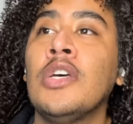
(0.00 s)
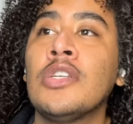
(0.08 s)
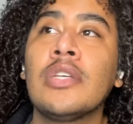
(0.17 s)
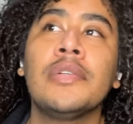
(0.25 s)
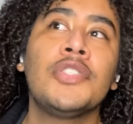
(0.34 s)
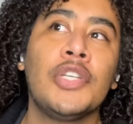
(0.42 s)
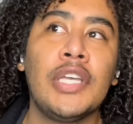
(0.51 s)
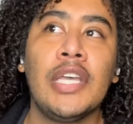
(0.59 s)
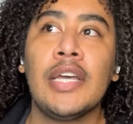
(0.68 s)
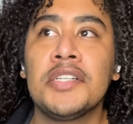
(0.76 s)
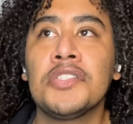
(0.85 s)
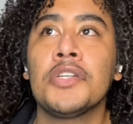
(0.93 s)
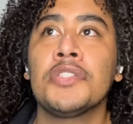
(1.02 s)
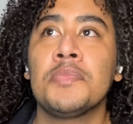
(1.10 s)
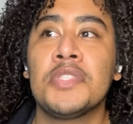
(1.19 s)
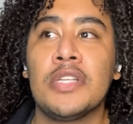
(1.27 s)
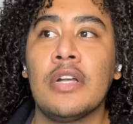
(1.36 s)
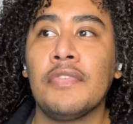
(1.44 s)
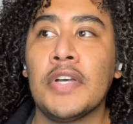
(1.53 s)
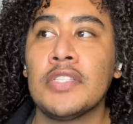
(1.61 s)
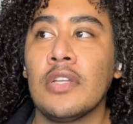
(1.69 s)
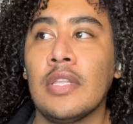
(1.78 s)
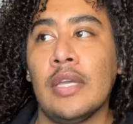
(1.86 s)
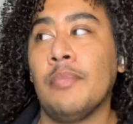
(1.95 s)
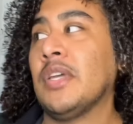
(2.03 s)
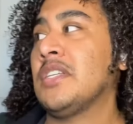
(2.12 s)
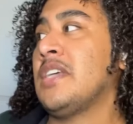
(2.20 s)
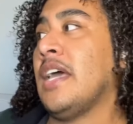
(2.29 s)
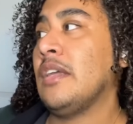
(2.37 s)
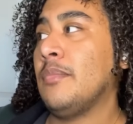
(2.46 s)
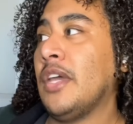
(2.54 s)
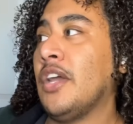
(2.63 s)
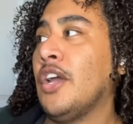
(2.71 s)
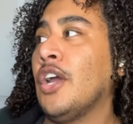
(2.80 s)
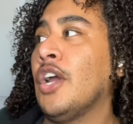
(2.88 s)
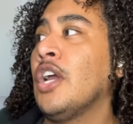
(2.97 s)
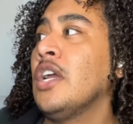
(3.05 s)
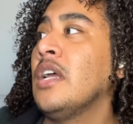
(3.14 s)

So I was looking, I saw some stuff. I saw like a big teddy bear.